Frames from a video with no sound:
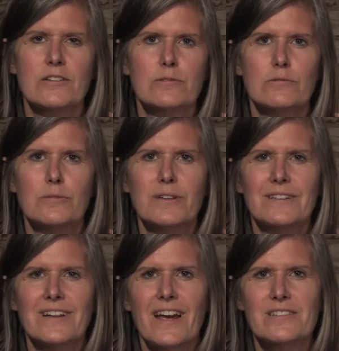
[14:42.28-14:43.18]
as a
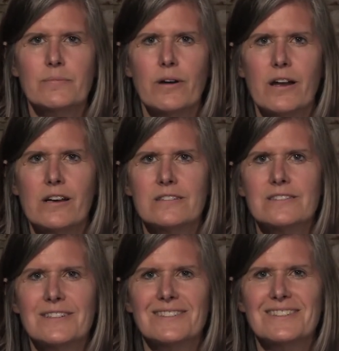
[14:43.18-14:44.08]
woman, as a
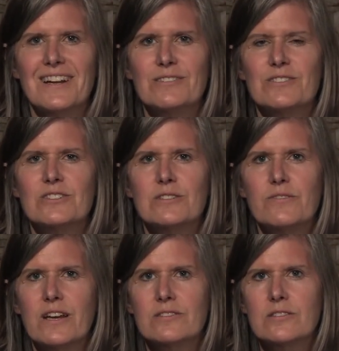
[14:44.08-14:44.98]
biologist, I was
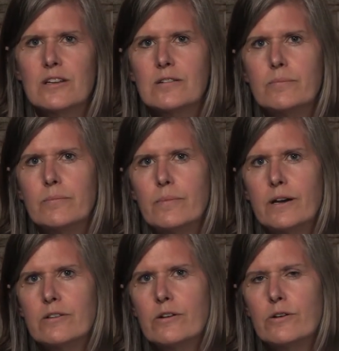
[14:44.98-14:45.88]
just fascinated
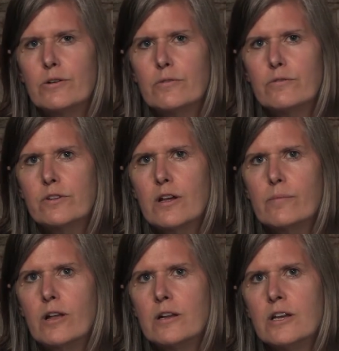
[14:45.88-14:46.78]
by the whole
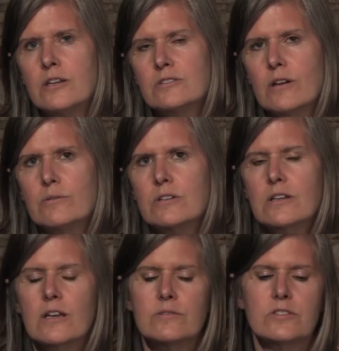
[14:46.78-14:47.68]
phenomenon. So I
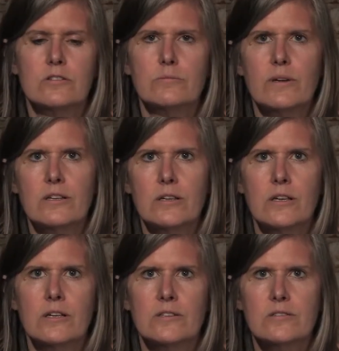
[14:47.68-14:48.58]
really kind of turned my
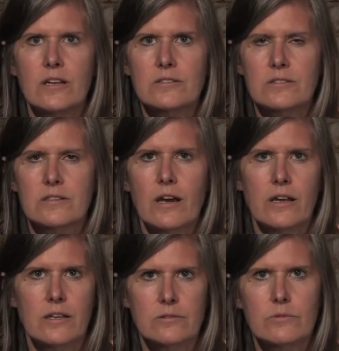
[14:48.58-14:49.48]
scientist
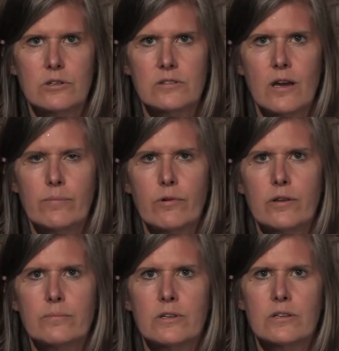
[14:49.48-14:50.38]
eye inward at that
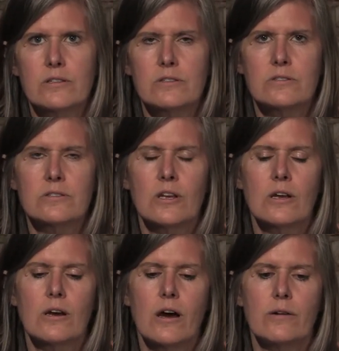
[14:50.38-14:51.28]
point because
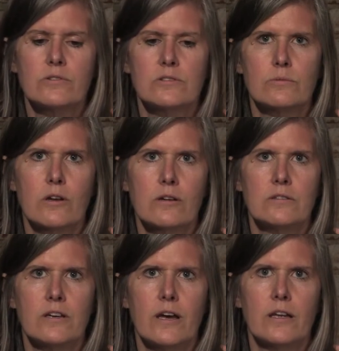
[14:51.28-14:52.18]
I was
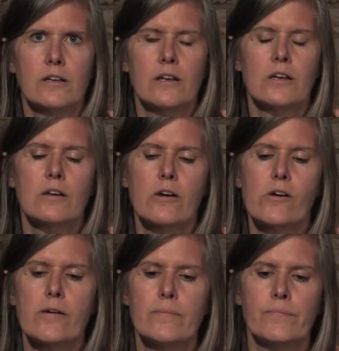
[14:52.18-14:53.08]
aware that
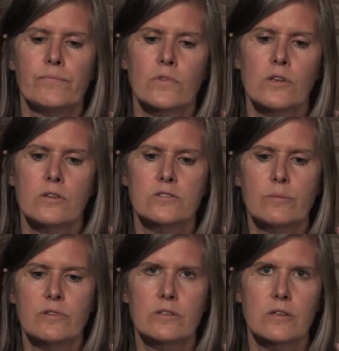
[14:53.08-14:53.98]
um,
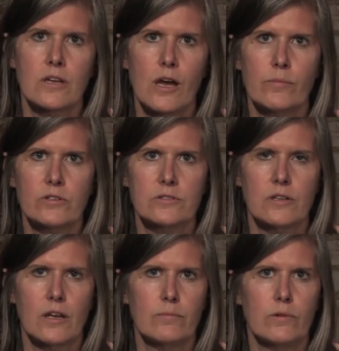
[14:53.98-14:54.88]
some of the chemicals
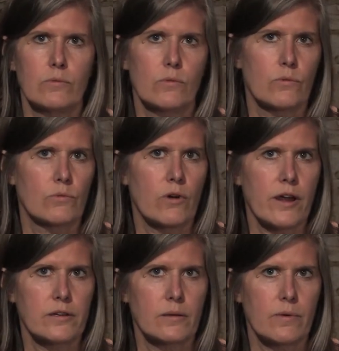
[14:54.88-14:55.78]
I had been
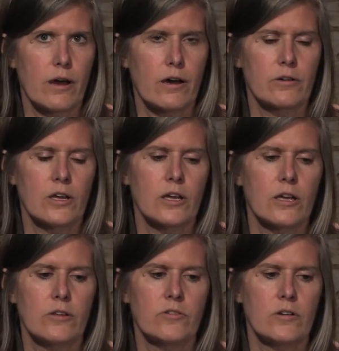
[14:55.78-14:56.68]
writing about
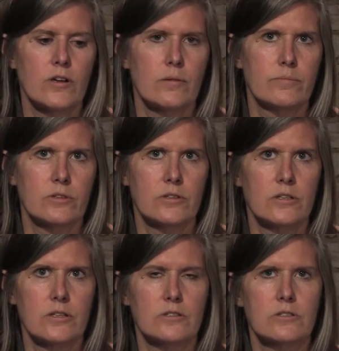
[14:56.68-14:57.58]
and their
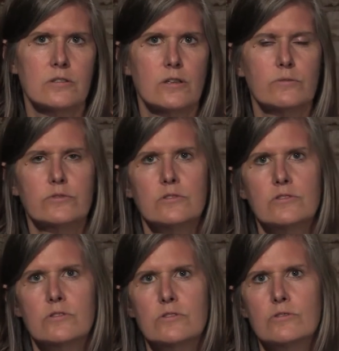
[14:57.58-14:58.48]
ability to
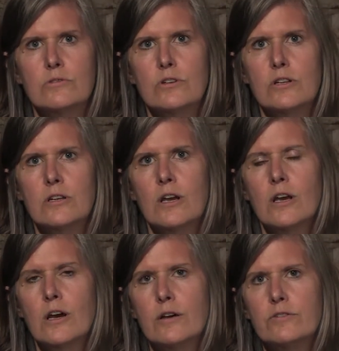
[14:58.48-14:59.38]
influence the story
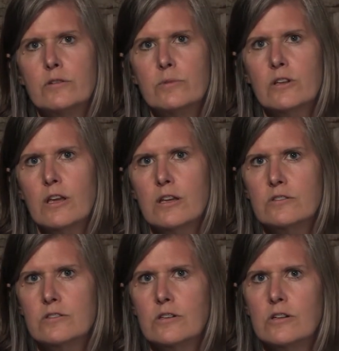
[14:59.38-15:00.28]
of human
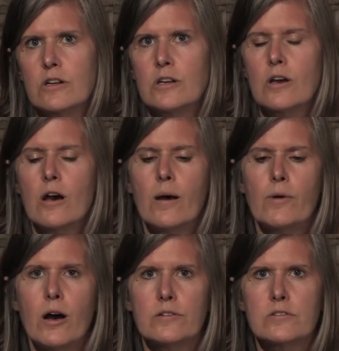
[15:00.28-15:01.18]
cancer
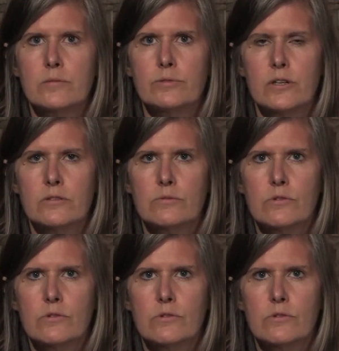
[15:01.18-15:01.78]
um, also played a